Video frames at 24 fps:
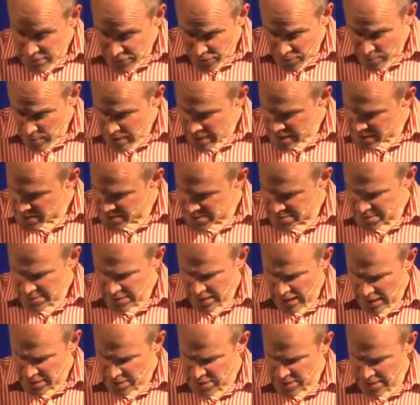for me is
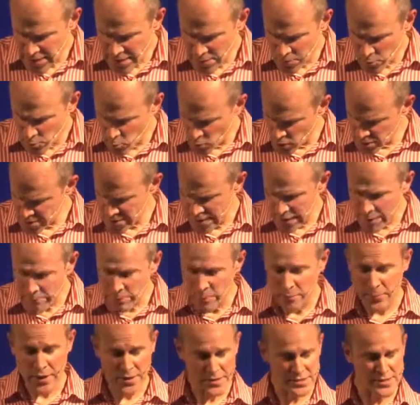actually what's
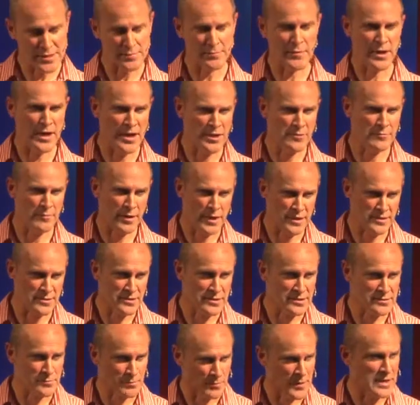uppermost in my own mind
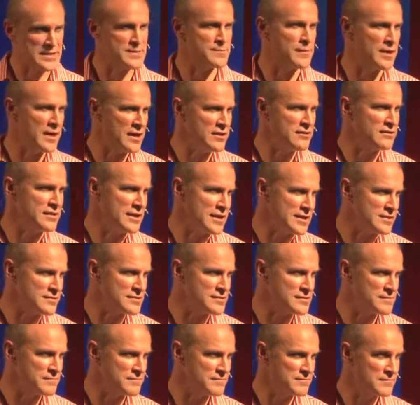is my own
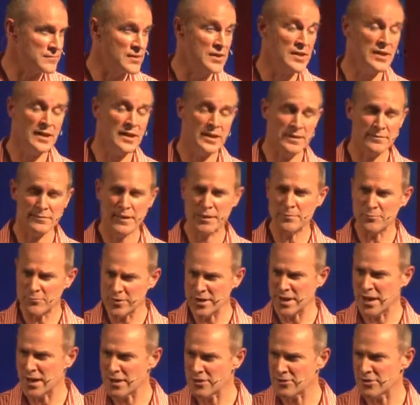needs. You know, I'm
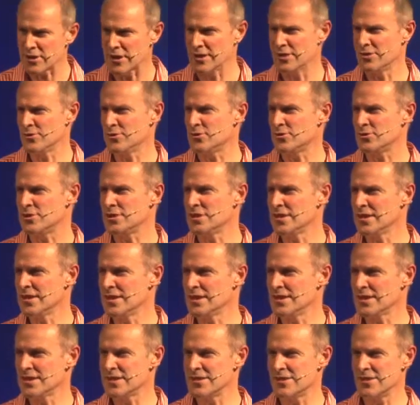really hungry, or,
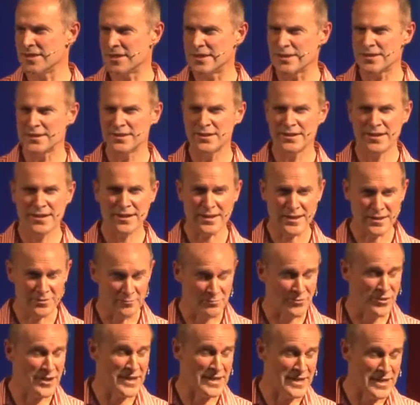you know, I
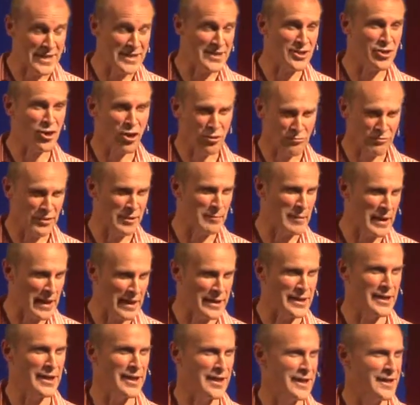really need a coffee
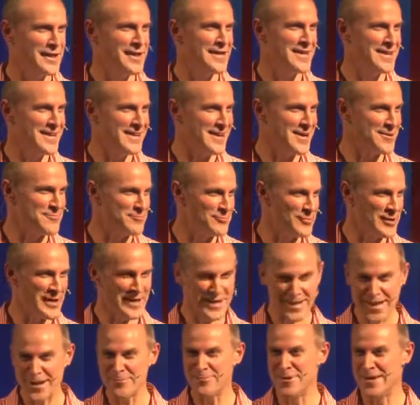badly when I
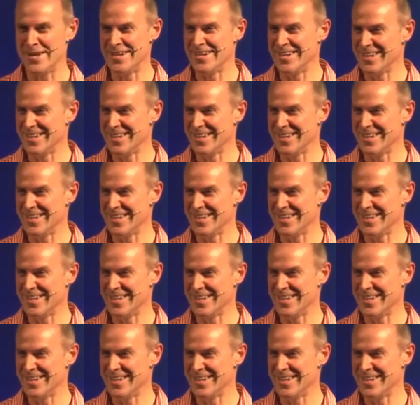come in.